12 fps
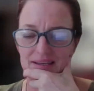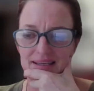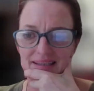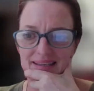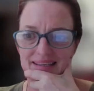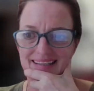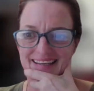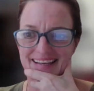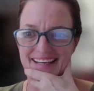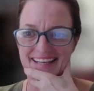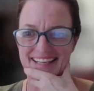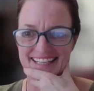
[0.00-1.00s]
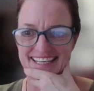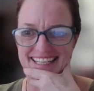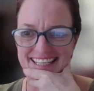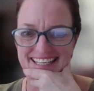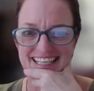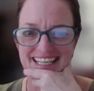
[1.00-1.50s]
think
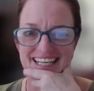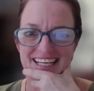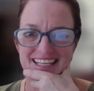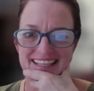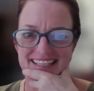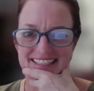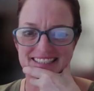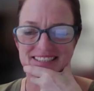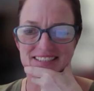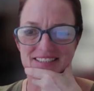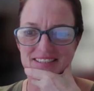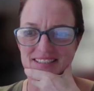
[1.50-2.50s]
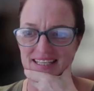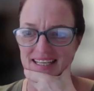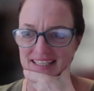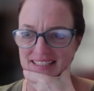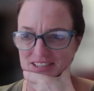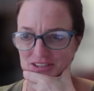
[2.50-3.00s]
that
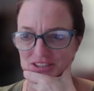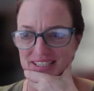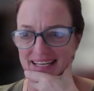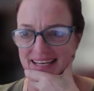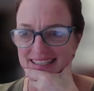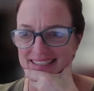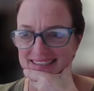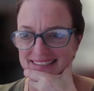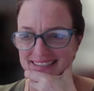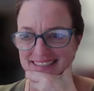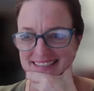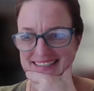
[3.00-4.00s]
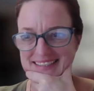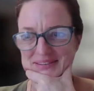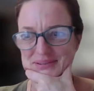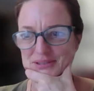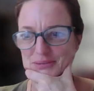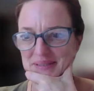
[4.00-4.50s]
to connect
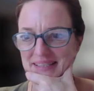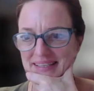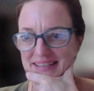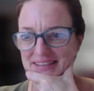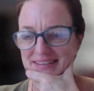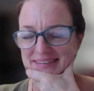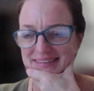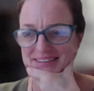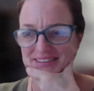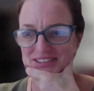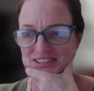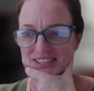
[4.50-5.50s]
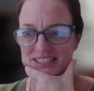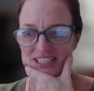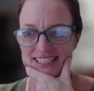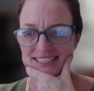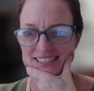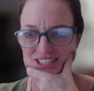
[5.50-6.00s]
would be a good
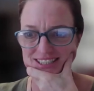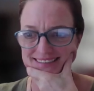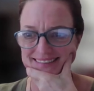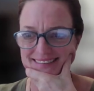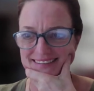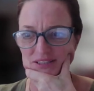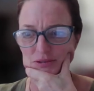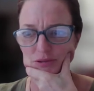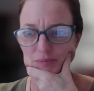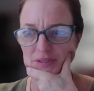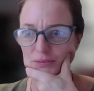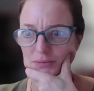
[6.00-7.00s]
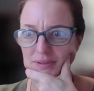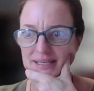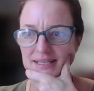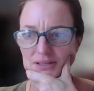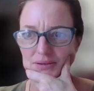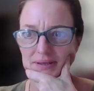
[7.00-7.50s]
suggestion. It would be
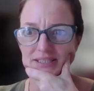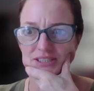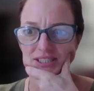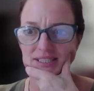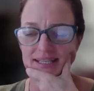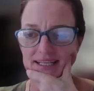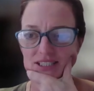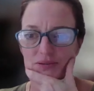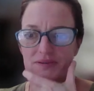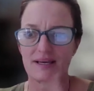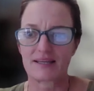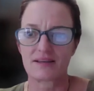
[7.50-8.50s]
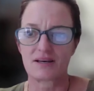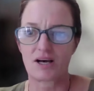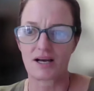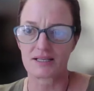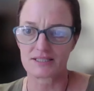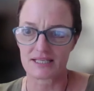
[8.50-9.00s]
really great to connect with other
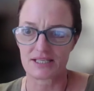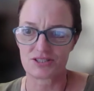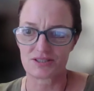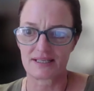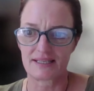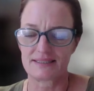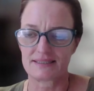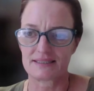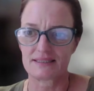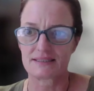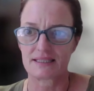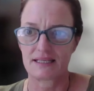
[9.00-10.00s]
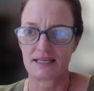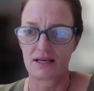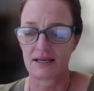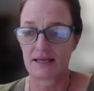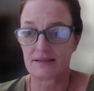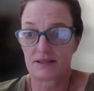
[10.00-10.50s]
art educators
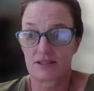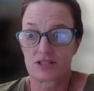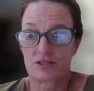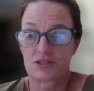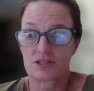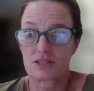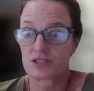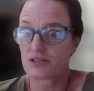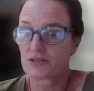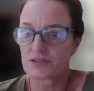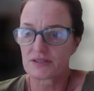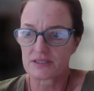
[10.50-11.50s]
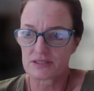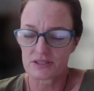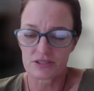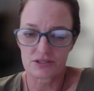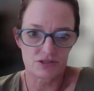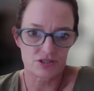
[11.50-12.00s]
in tertiary
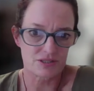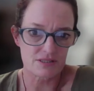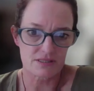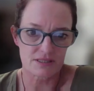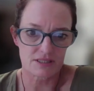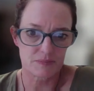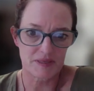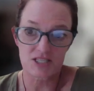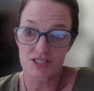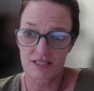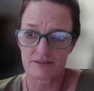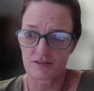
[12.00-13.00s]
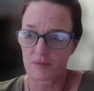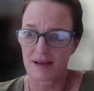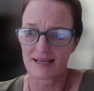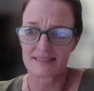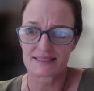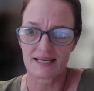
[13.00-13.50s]
institutions, especially from
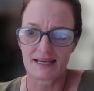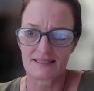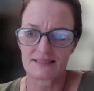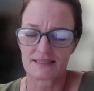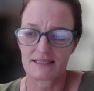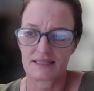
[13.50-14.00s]
my side,